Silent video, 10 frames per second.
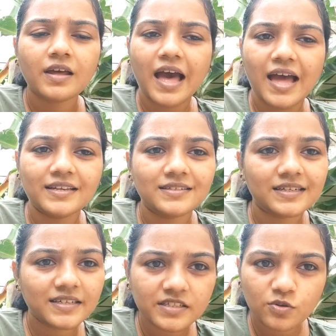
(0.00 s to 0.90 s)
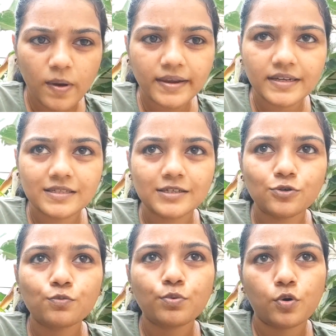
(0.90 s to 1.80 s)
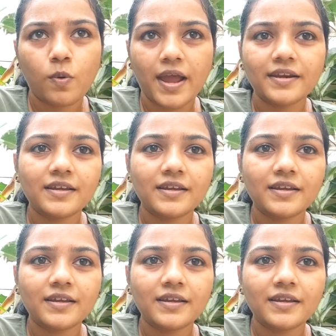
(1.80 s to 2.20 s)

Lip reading: and it is quite easy to provide